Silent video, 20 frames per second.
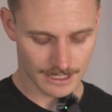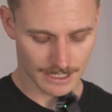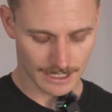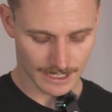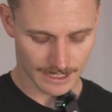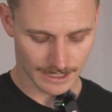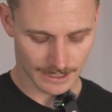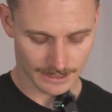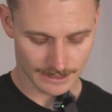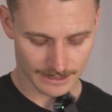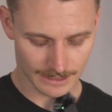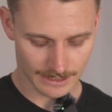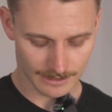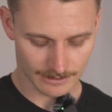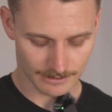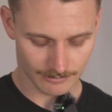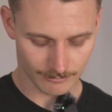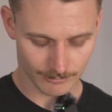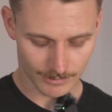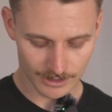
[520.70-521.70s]
and
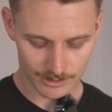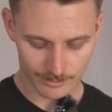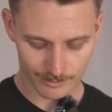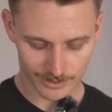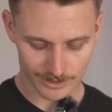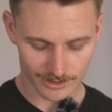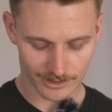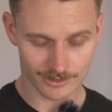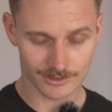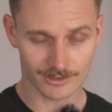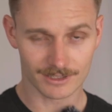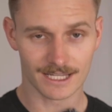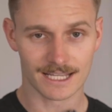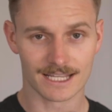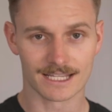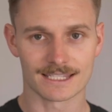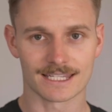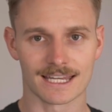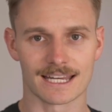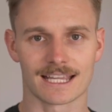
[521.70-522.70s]
when you put it on your
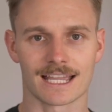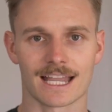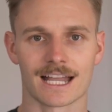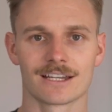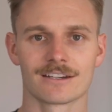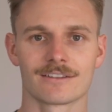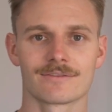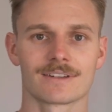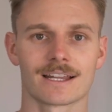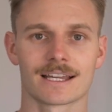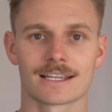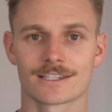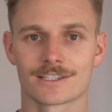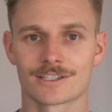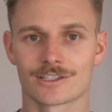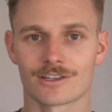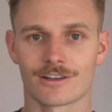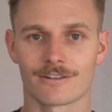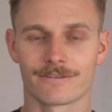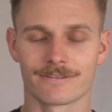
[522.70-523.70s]
lens, it kind of like
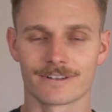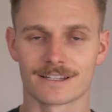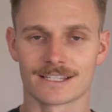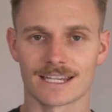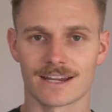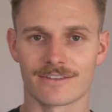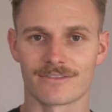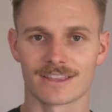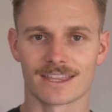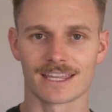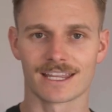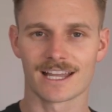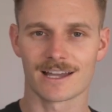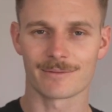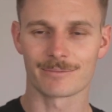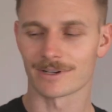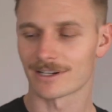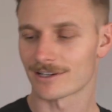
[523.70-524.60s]
softens everything up.